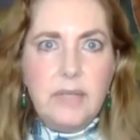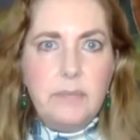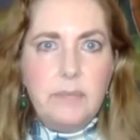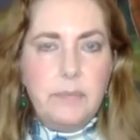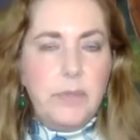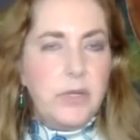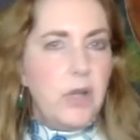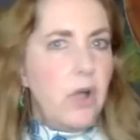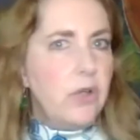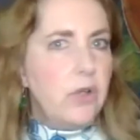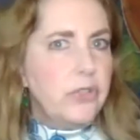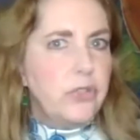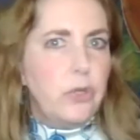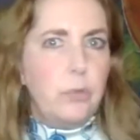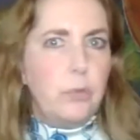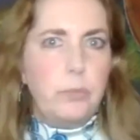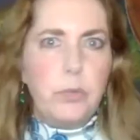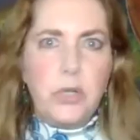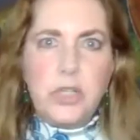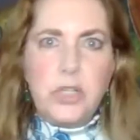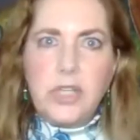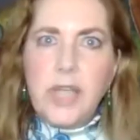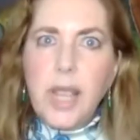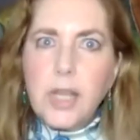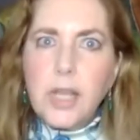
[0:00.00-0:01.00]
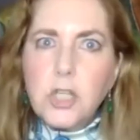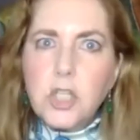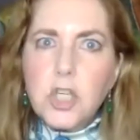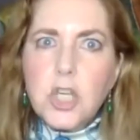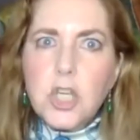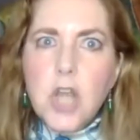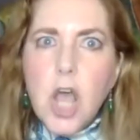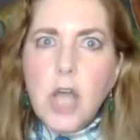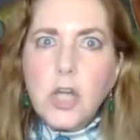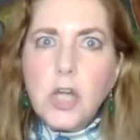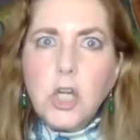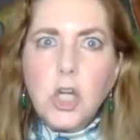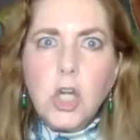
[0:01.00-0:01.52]
but also protection
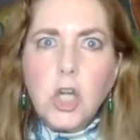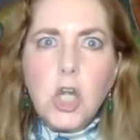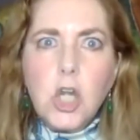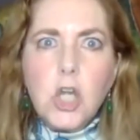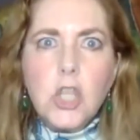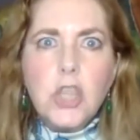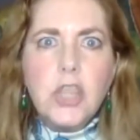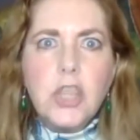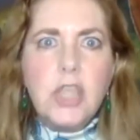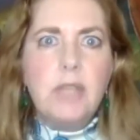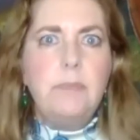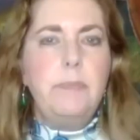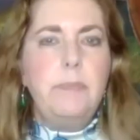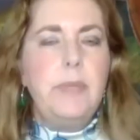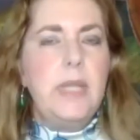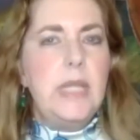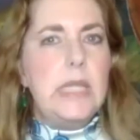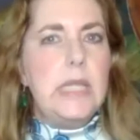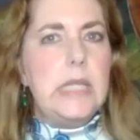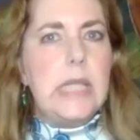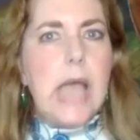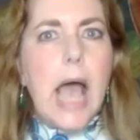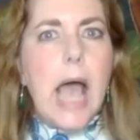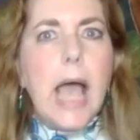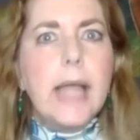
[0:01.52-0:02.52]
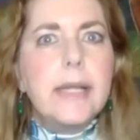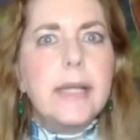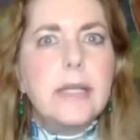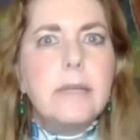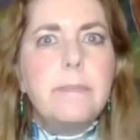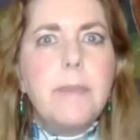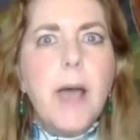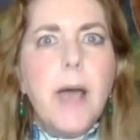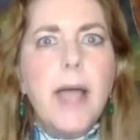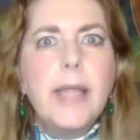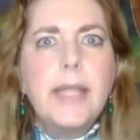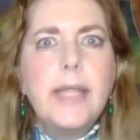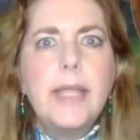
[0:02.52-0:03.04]
on earth and being guided
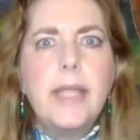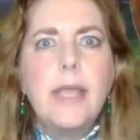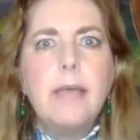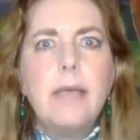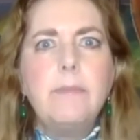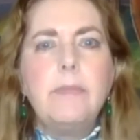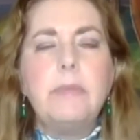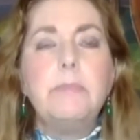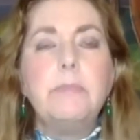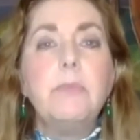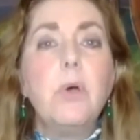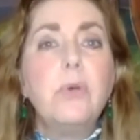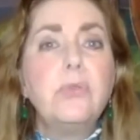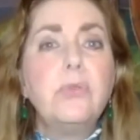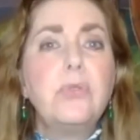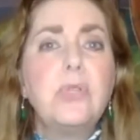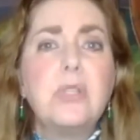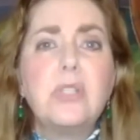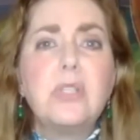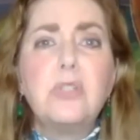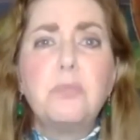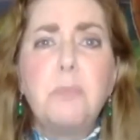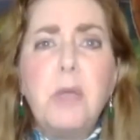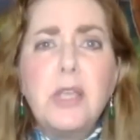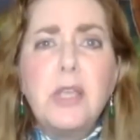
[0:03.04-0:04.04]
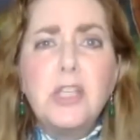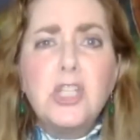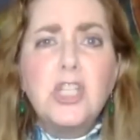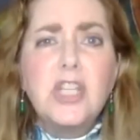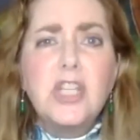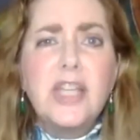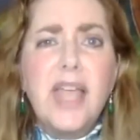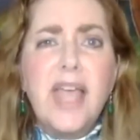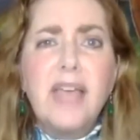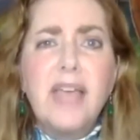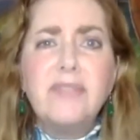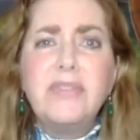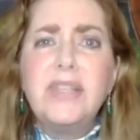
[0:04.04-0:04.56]
by him, and most
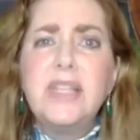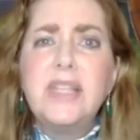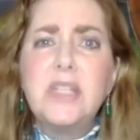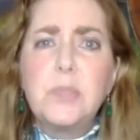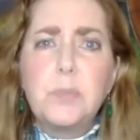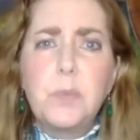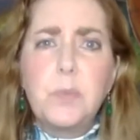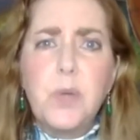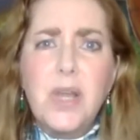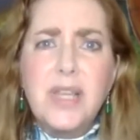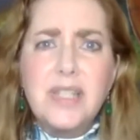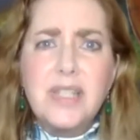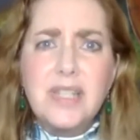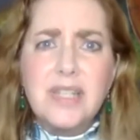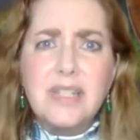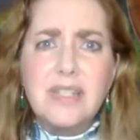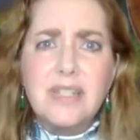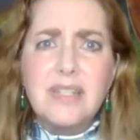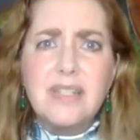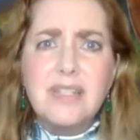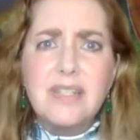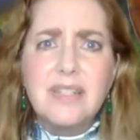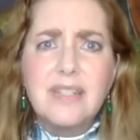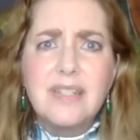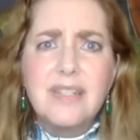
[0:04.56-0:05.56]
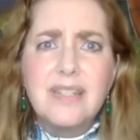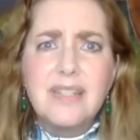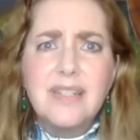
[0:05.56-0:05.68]
especially having his presence,